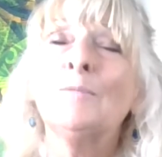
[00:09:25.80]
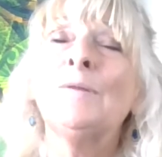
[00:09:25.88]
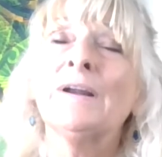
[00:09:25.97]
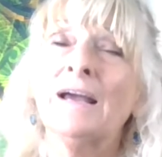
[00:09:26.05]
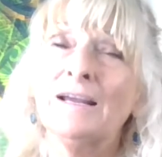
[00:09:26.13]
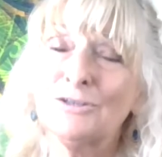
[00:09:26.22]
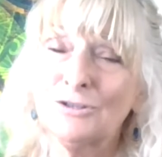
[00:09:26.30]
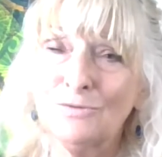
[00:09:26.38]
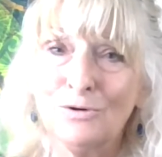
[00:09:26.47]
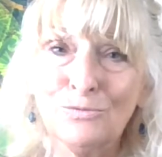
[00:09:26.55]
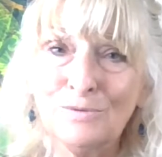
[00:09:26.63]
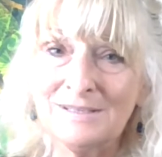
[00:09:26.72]
But I do
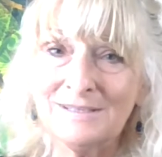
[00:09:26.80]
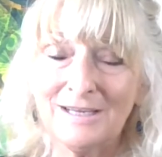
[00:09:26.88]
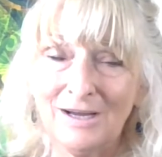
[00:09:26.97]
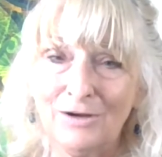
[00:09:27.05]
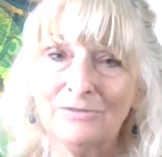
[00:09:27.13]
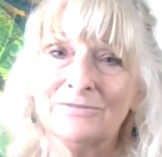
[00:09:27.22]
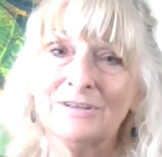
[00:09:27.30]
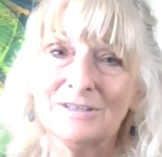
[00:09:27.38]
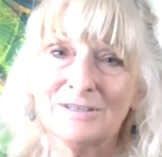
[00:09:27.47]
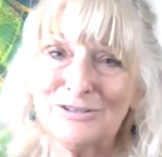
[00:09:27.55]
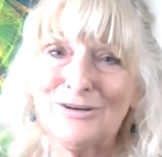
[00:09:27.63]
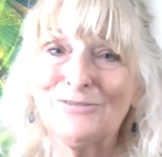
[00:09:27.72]
always go
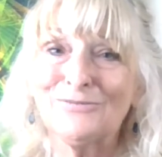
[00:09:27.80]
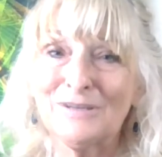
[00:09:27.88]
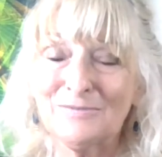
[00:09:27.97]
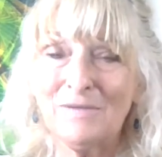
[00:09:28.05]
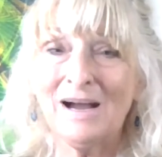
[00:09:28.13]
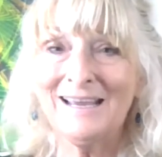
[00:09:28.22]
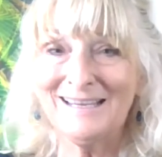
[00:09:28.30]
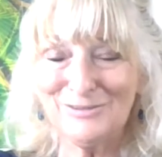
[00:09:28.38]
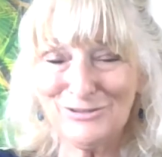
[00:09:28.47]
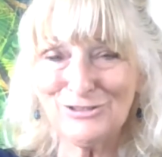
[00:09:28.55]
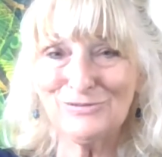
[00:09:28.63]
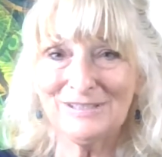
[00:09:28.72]
first off with my
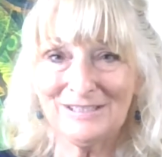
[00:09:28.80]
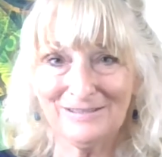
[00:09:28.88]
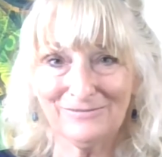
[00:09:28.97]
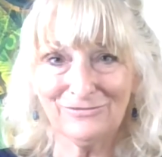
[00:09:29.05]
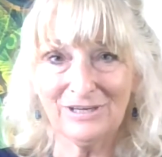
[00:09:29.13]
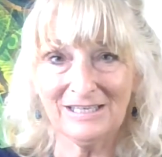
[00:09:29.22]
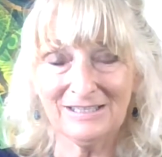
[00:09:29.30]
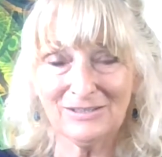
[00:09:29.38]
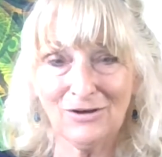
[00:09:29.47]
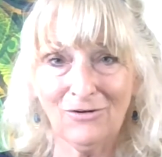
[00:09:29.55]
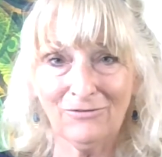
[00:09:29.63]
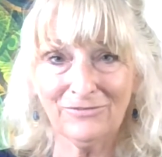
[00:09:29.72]
intuitive read
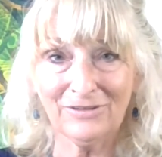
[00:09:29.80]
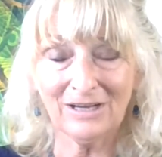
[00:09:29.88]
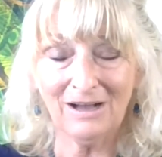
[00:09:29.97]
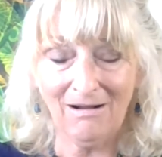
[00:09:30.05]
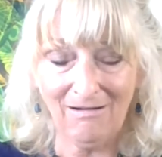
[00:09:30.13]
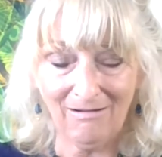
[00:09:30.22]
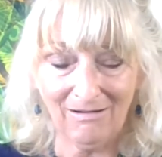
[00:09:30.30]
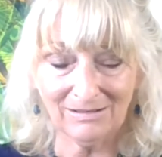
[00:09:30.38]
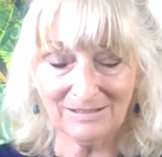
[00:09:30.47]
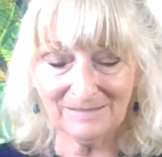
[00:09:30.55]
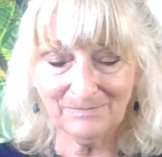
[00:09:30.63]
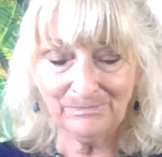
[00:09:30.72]
of the
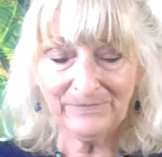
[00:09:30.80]
card.